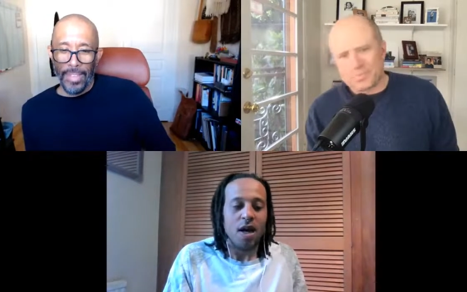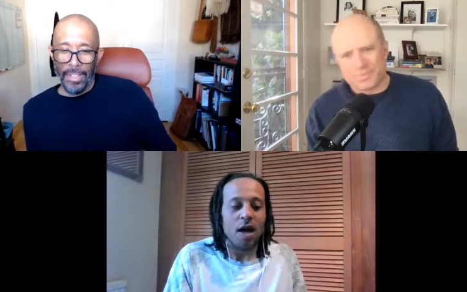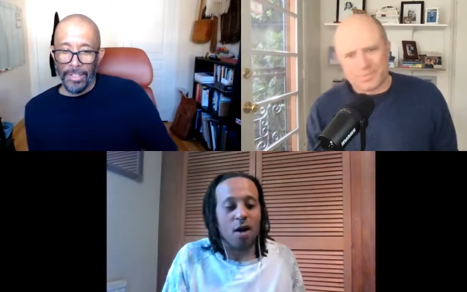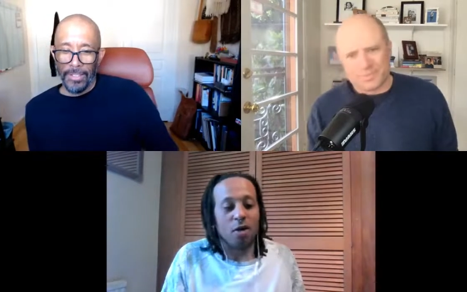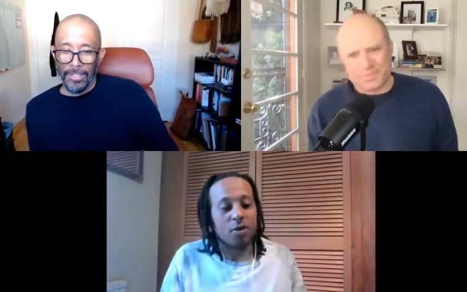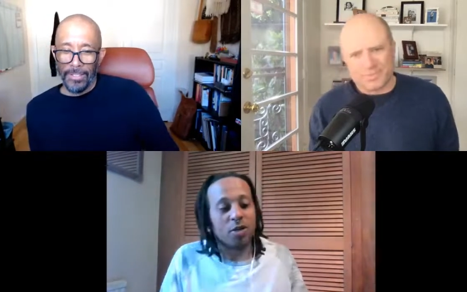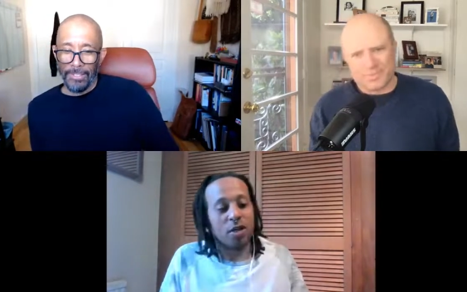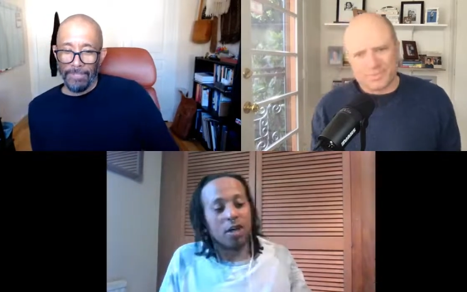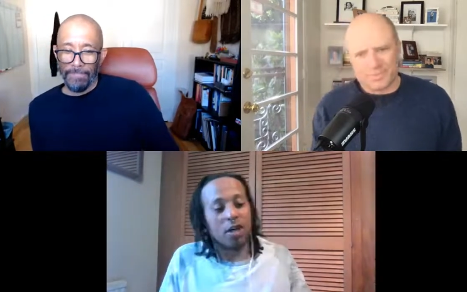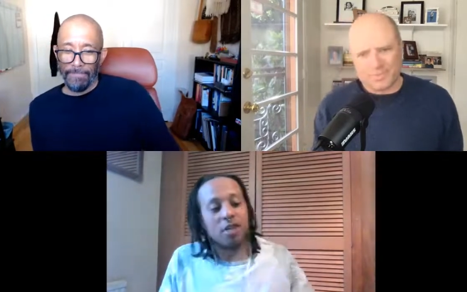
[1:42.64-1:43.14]
Speaker 1: Oh
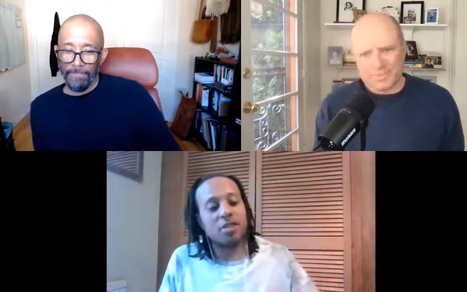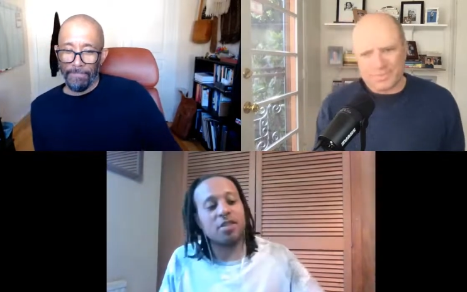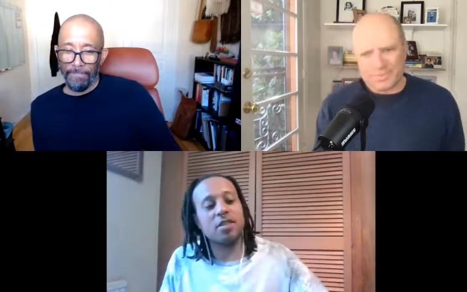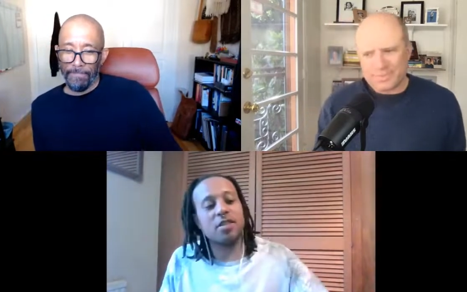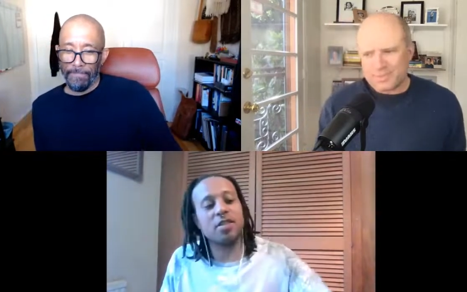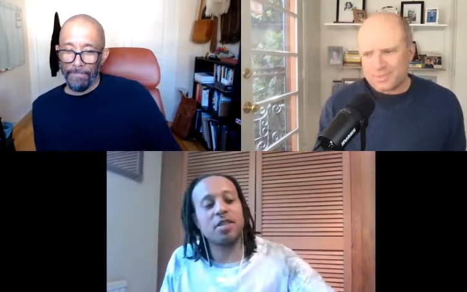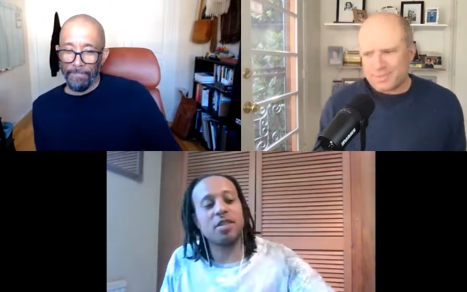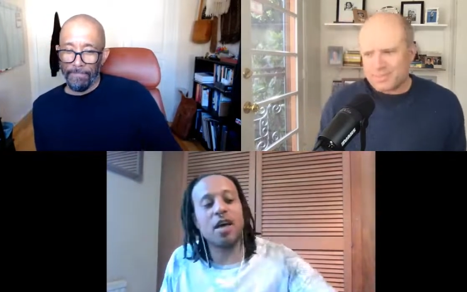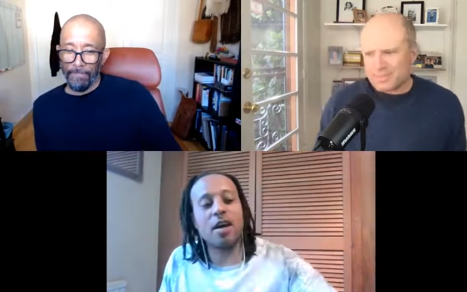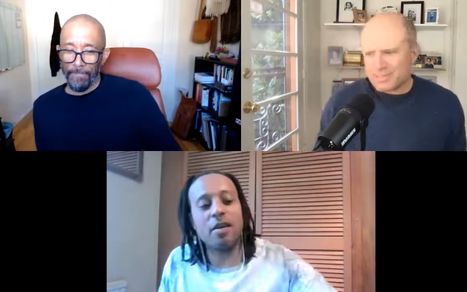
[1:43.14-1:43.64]
gosh.
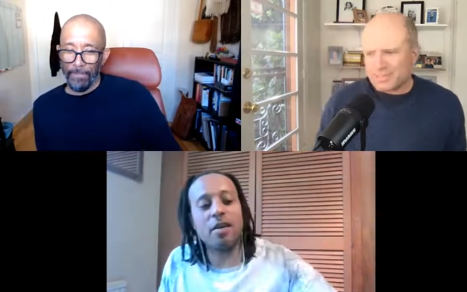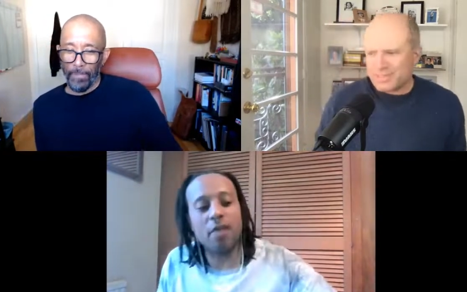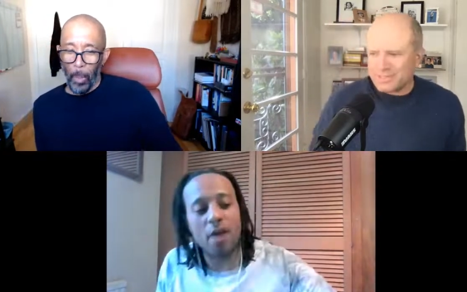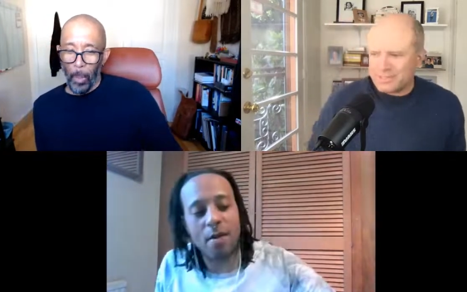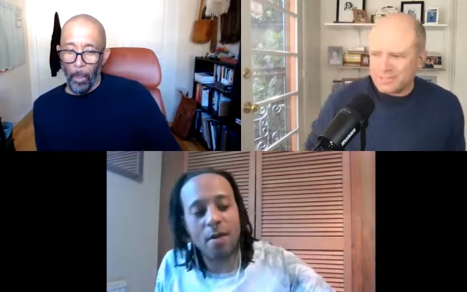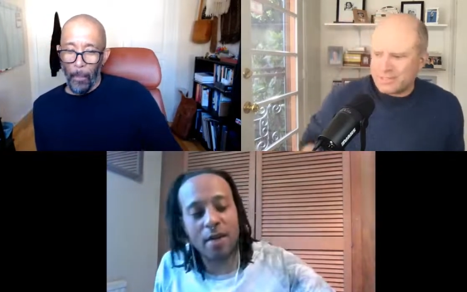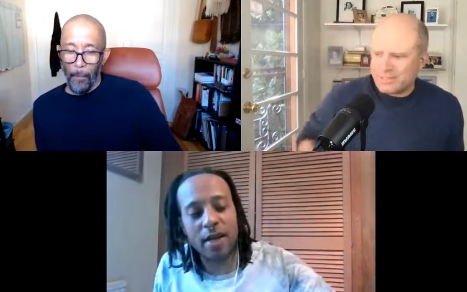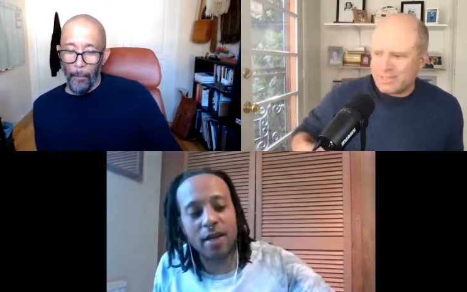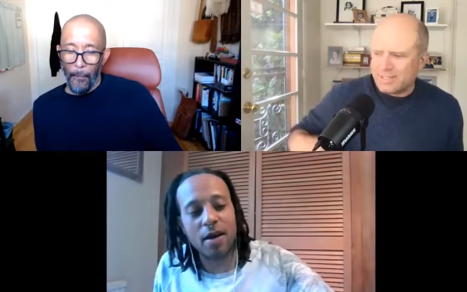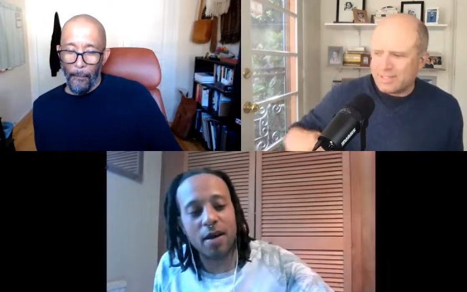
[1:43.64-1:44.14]
So I
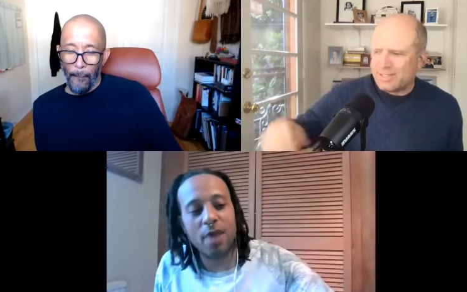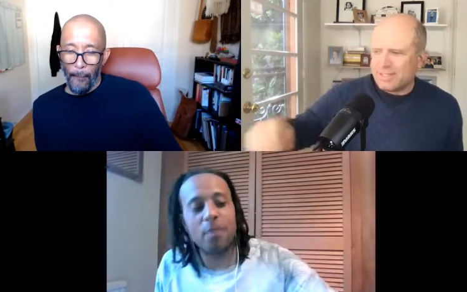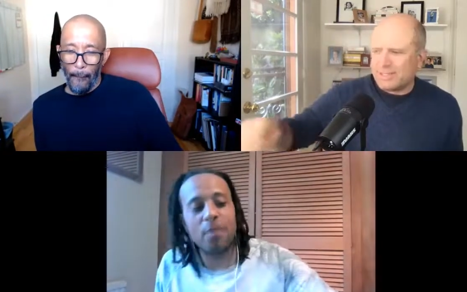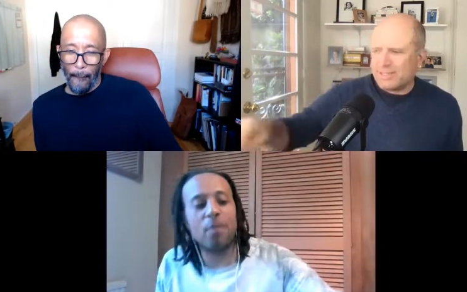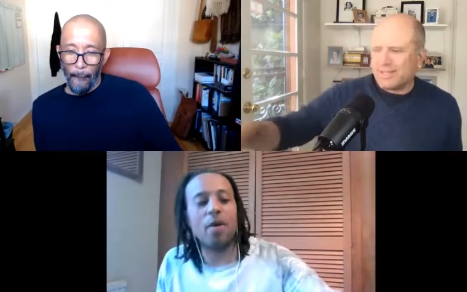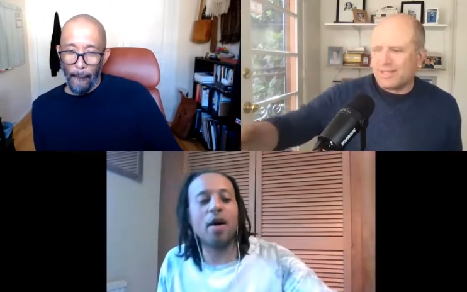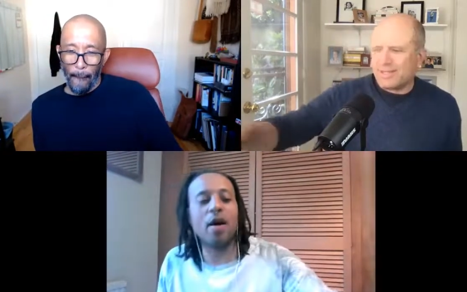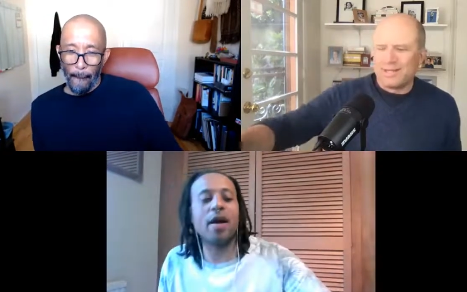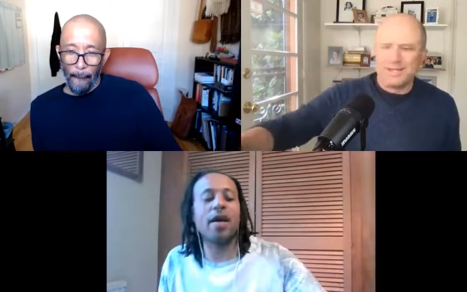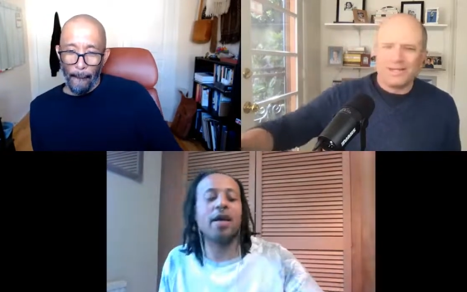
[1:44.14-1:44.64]
mean,
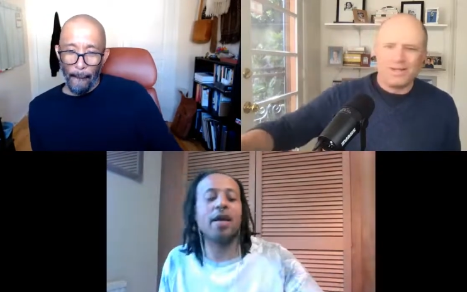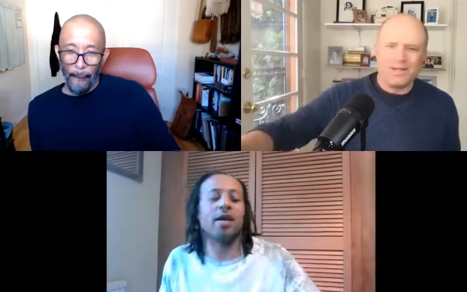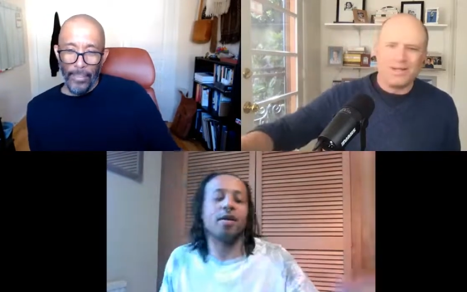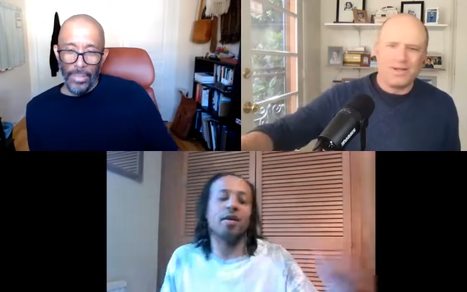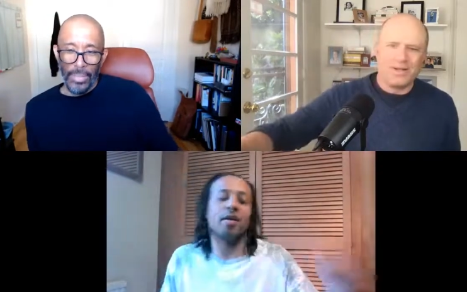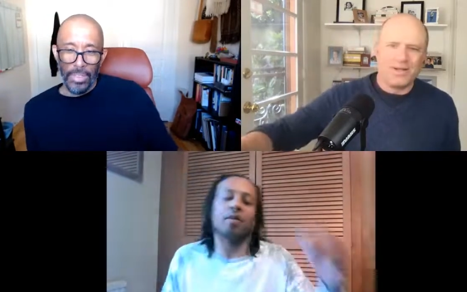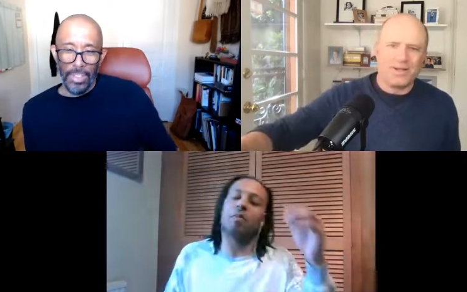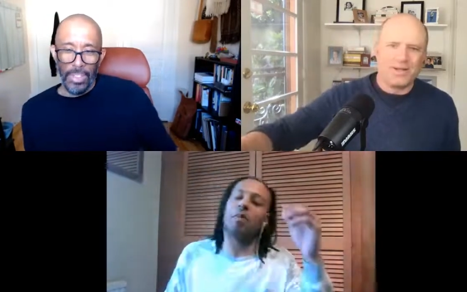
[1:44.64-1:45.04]
my